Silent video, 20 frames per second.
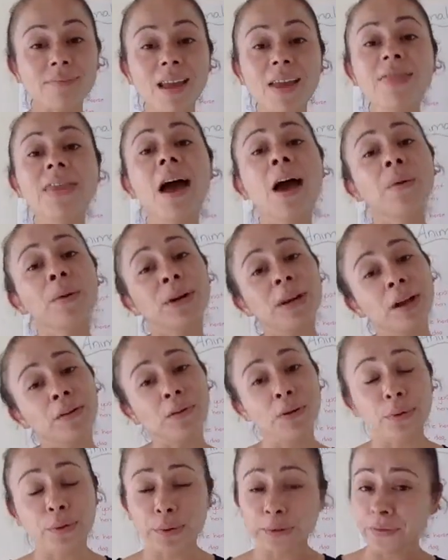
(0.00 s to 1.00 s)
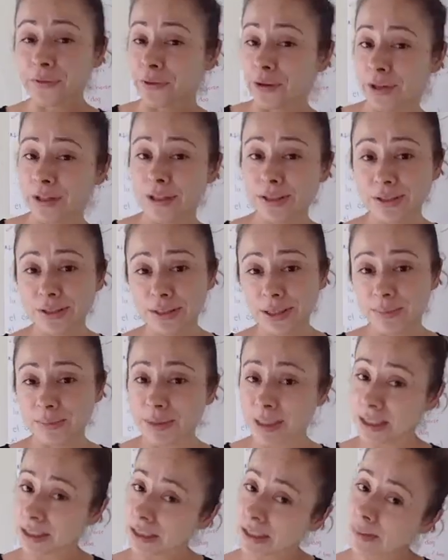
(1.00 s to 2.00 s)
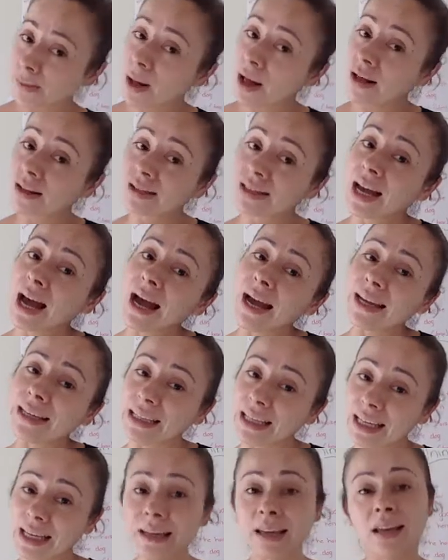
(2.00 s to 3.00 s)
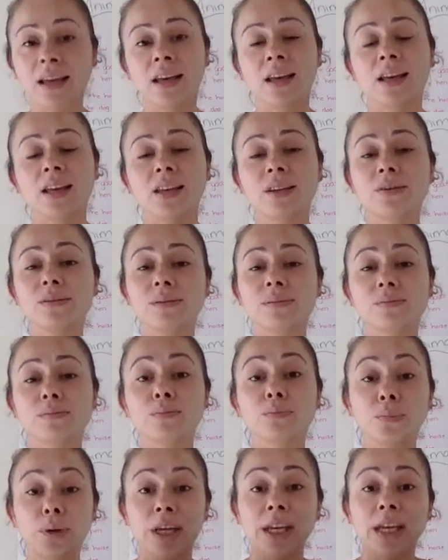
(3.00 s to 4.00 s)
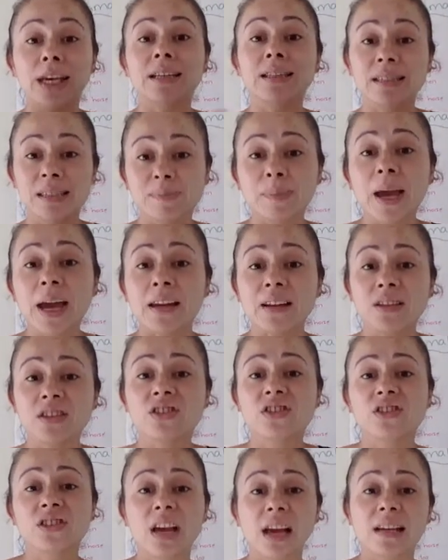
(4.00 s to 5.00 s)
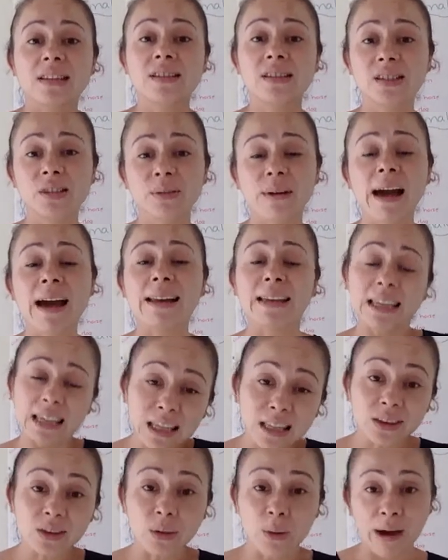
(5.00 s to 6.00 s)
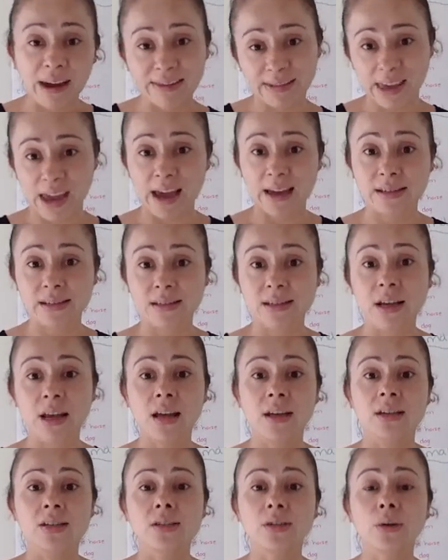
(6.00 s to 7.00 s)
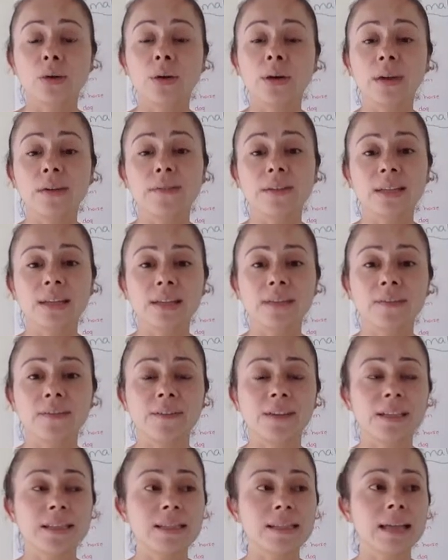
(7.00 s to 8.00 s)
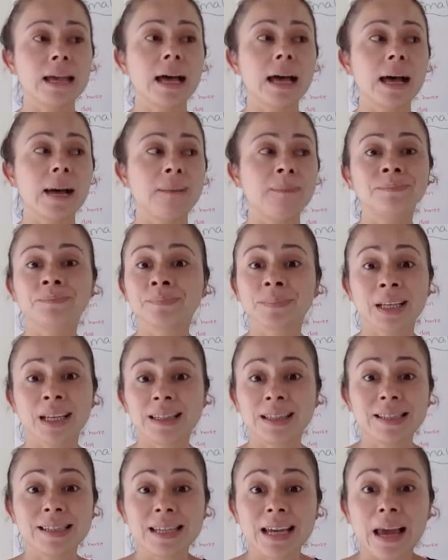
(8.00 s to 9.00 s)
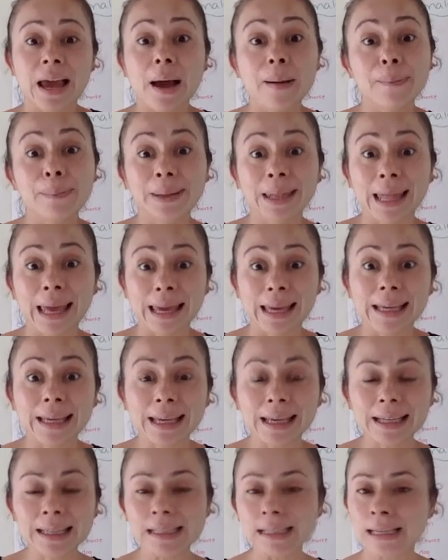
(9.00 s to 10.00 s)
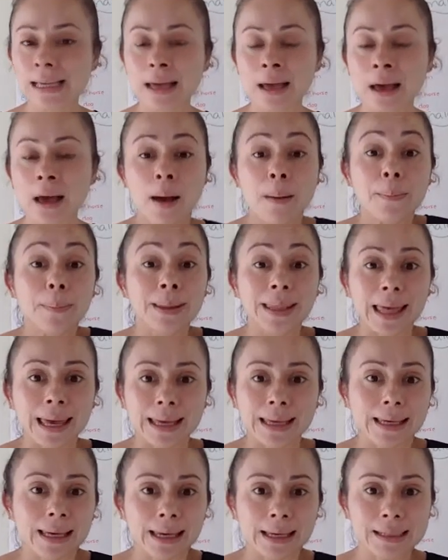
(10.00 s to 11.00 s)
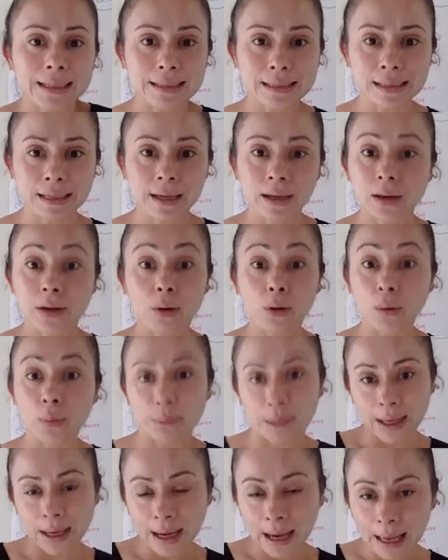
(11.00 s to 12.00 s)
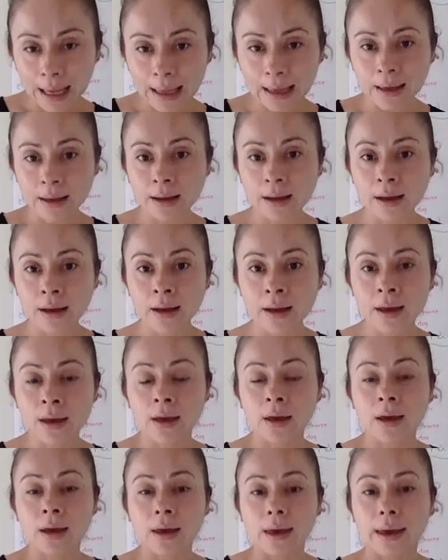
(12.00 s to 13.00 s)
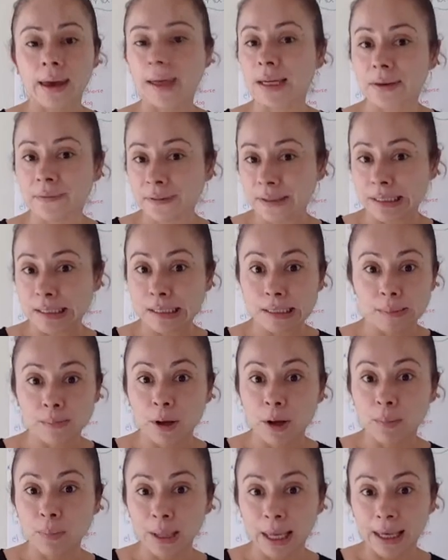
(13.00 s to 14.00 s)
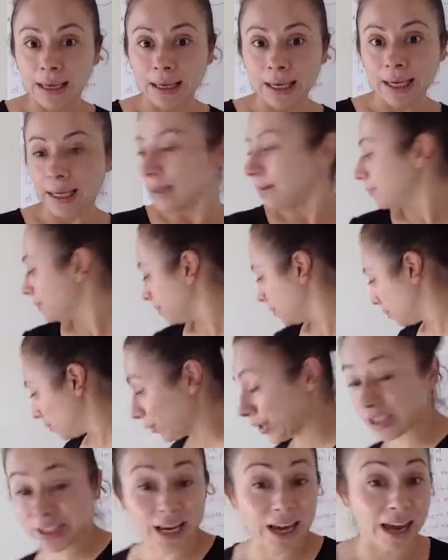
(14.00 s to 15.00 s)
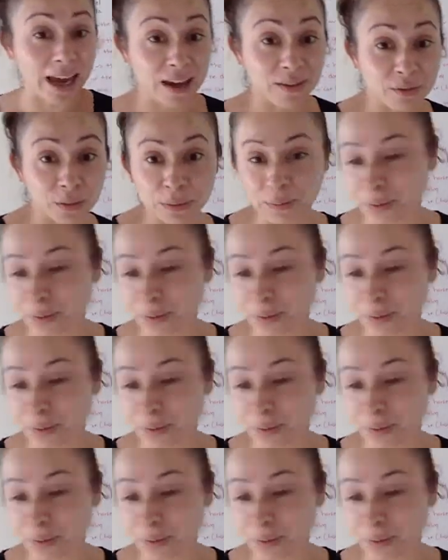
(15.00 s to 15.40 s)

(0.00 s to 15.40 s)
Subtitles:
that whenever you're referring to something small, tiny, we in Spanish tend to add ito at the end. So even if it's, let's say a blanket, cobija, and if it's a small blanket, which I have one